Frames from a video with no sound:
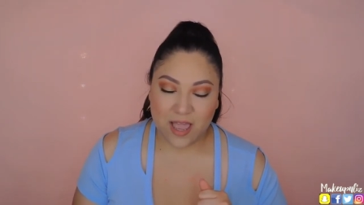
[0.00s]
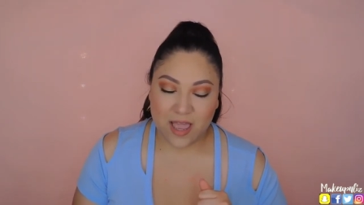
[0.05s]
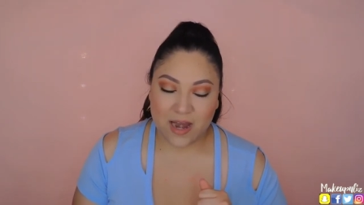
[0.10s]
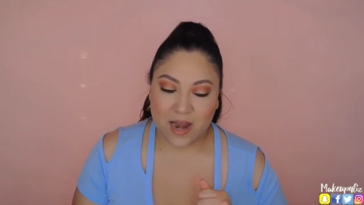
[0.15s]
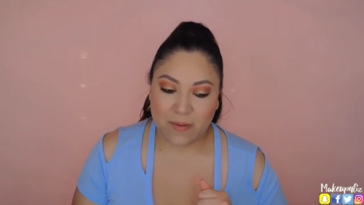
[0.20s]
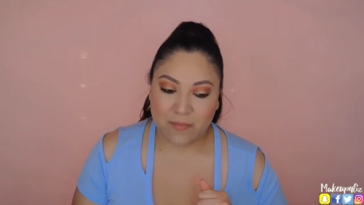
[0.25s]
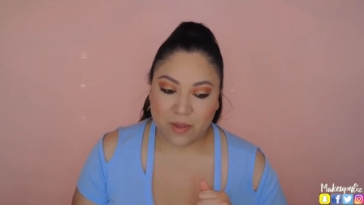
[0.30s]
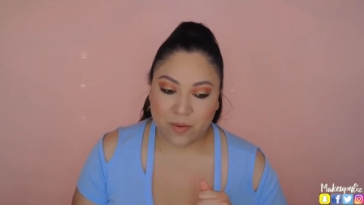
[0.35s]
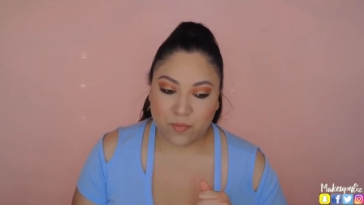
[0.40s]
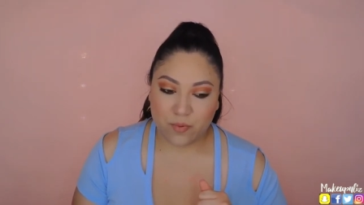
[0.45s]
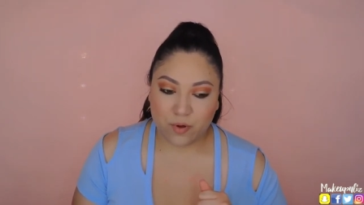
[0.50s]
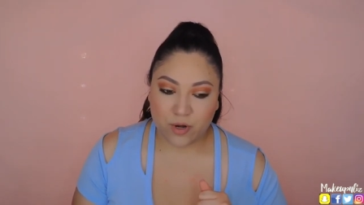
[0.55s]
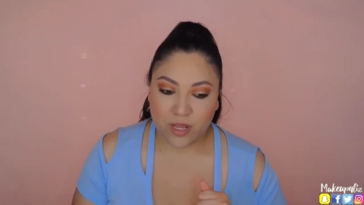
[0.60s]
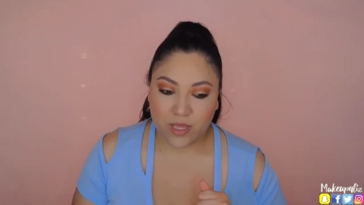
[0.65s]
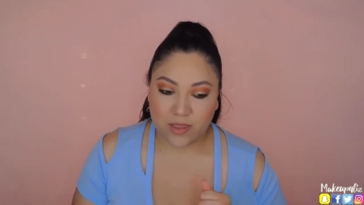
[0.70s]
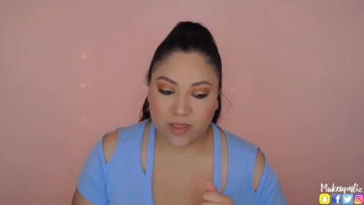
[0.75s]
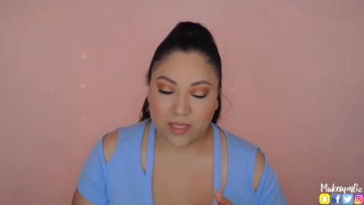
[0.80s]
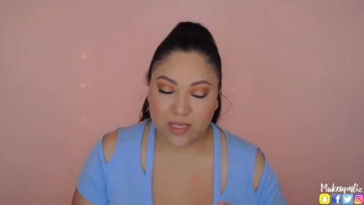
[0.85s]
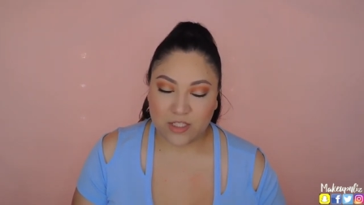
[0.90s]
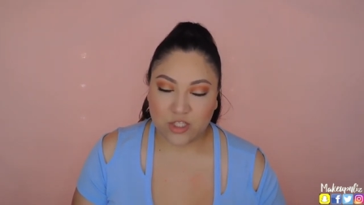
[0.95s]
and I've been
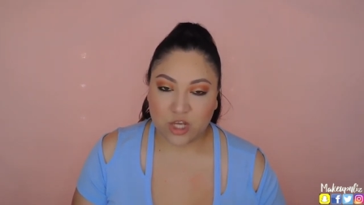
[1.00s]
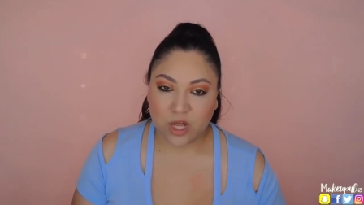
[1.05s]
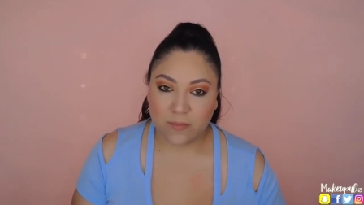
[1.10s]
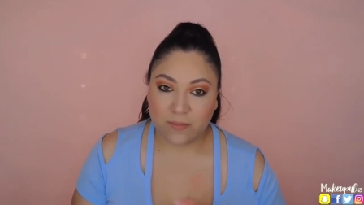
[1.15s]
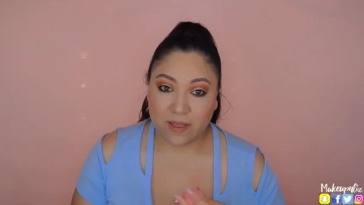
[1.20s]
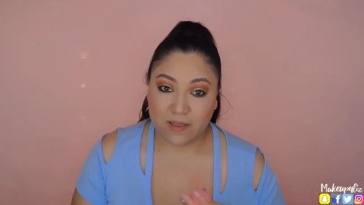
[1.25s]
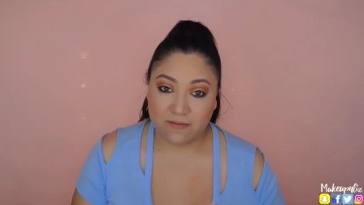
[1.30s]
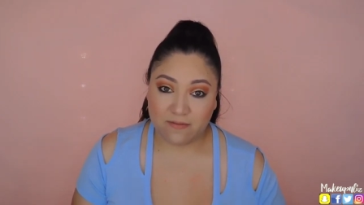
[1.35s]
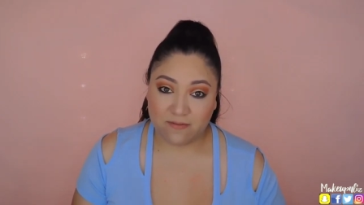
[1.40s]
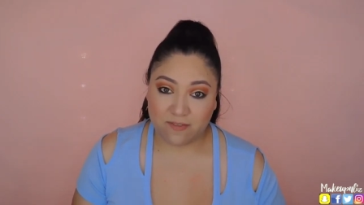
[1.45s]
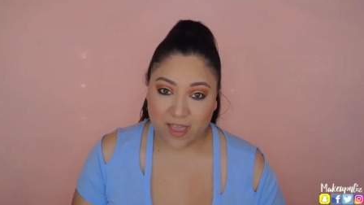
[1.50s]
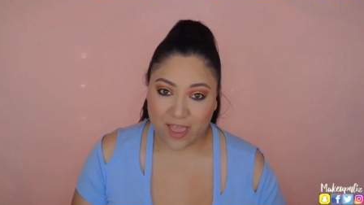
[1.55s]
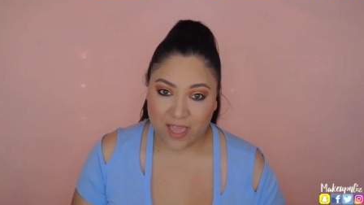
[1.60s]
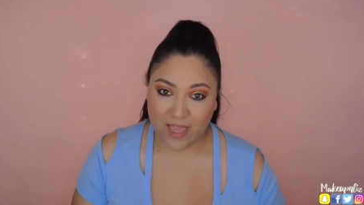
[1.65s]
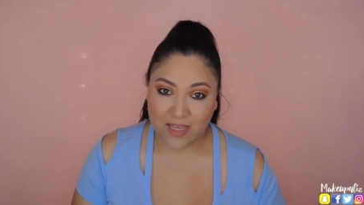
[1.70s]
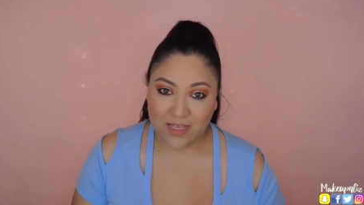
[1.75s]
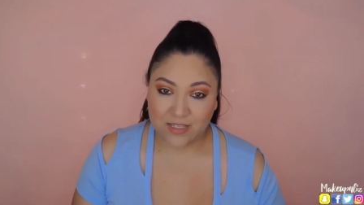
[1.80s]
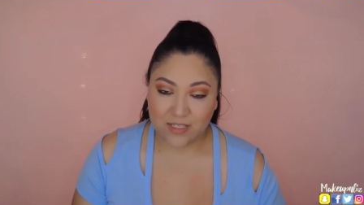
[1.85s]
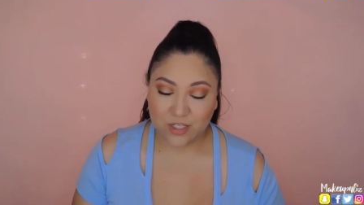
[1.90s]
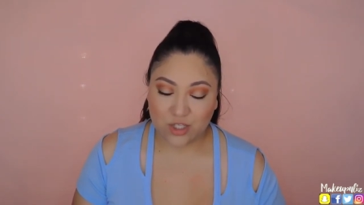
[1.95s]
putting this on my face.